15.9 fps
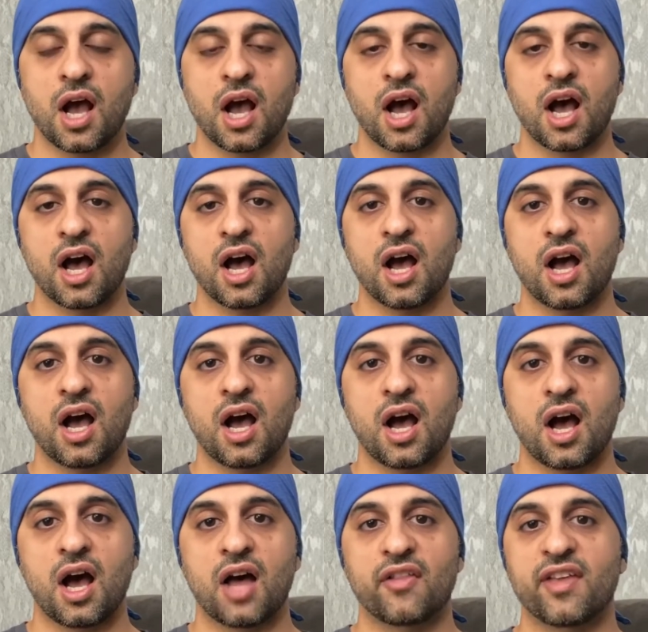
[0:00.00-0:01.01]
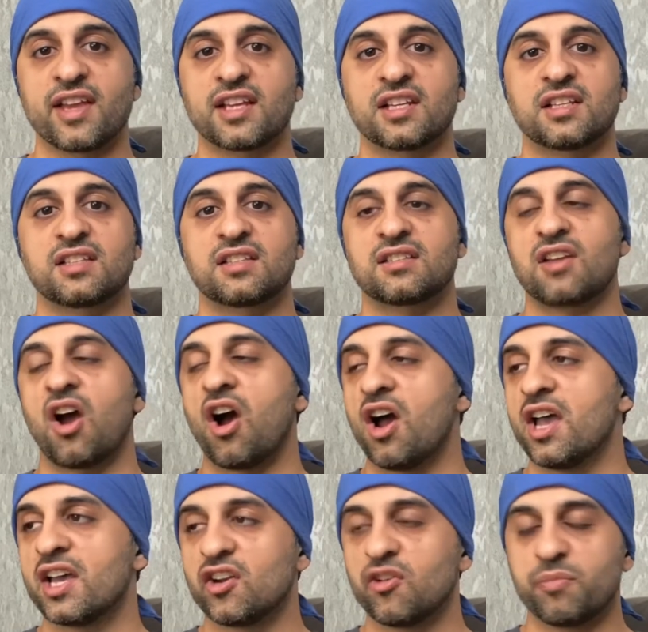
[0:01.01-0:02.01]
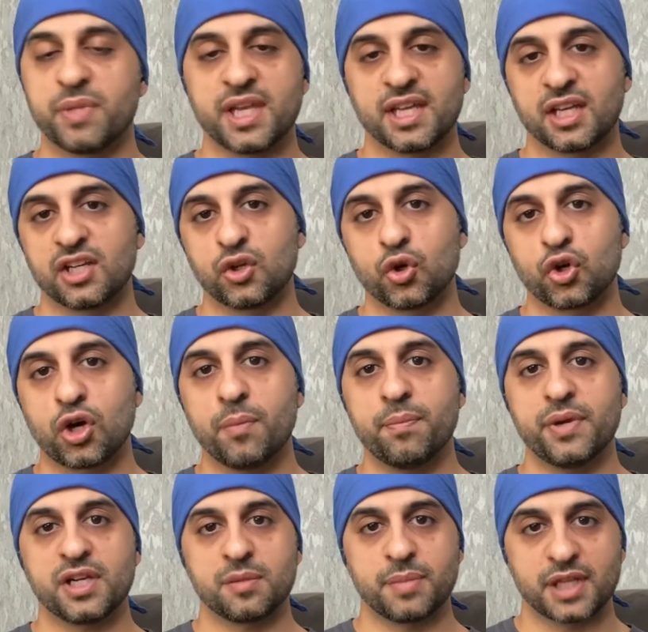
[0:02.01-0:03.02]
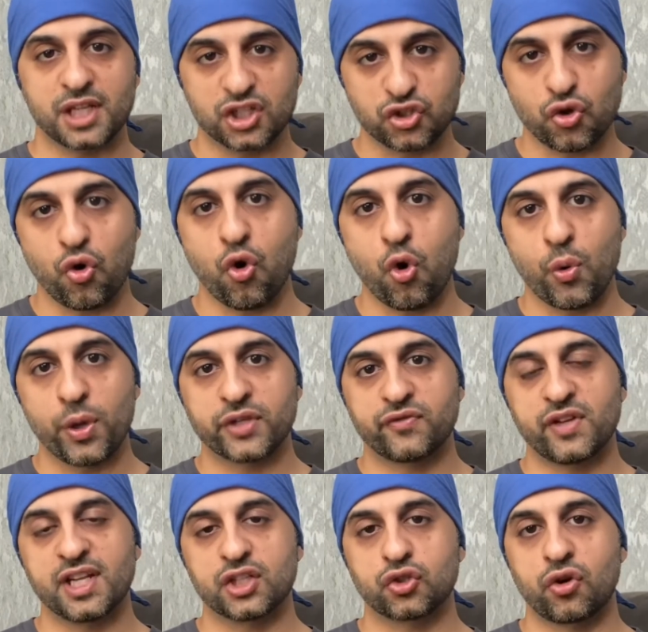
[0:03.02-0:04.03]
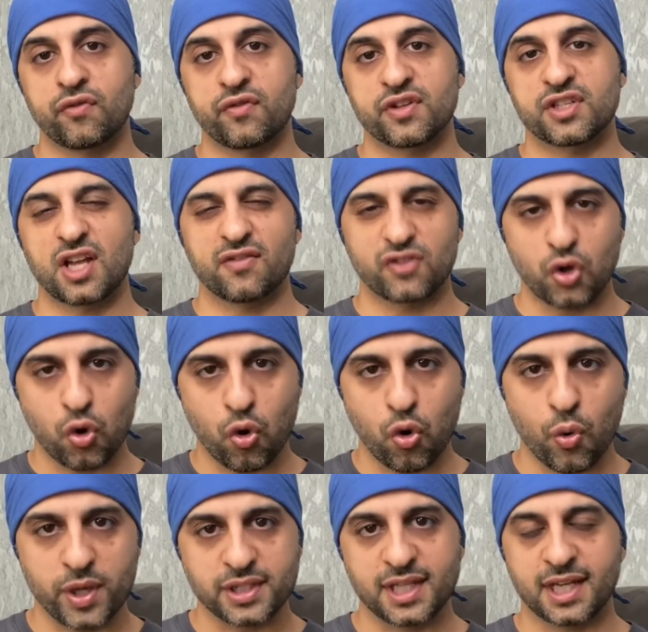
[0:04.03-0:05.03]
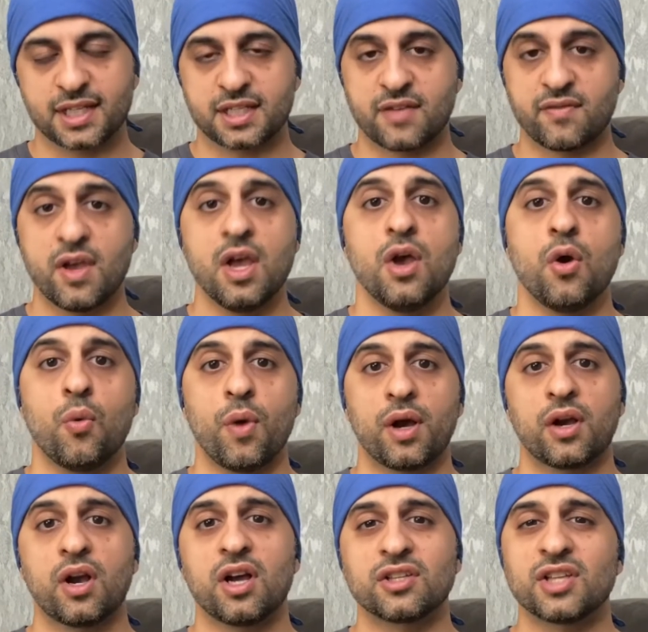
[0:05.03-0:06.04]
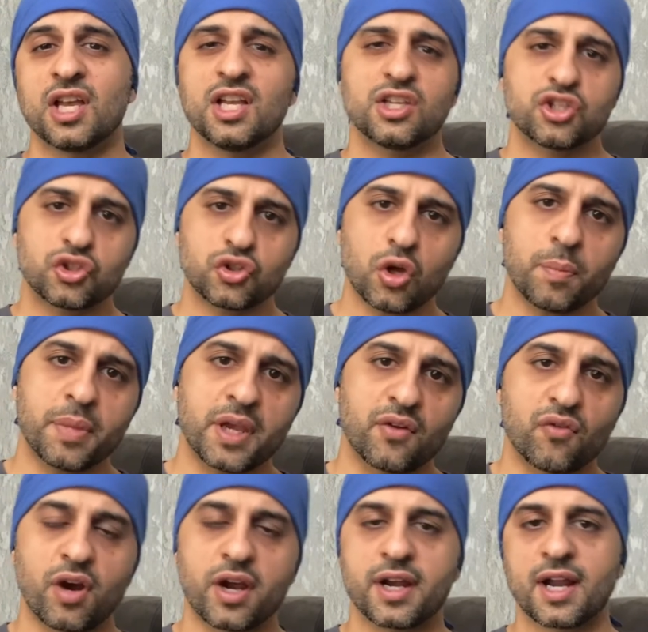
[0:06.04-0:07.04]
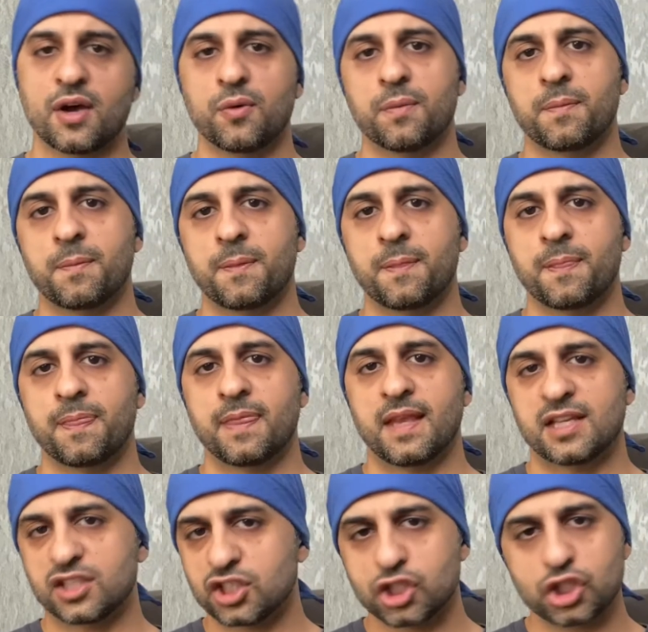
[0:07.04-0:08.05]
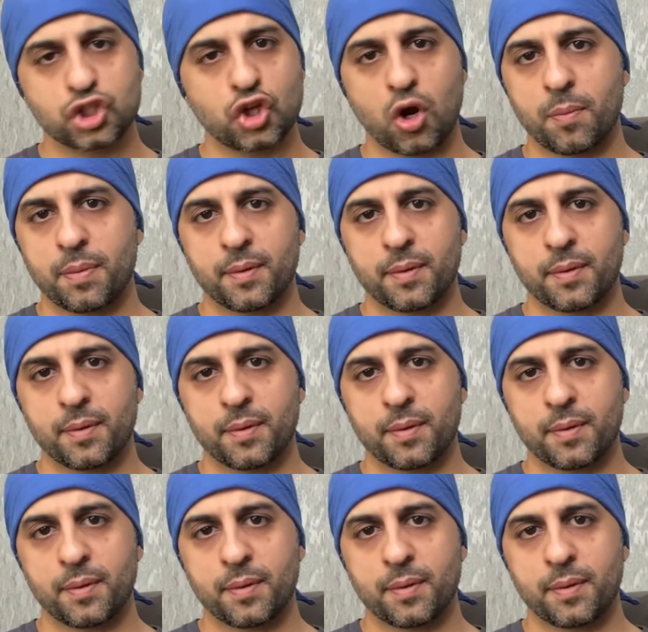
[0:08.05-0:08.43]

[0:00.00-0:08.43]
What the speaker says: Are they tired of being in your company because you're always feeling sorry for yourself? You're always negative. Well, guys, stop it right now. Stop.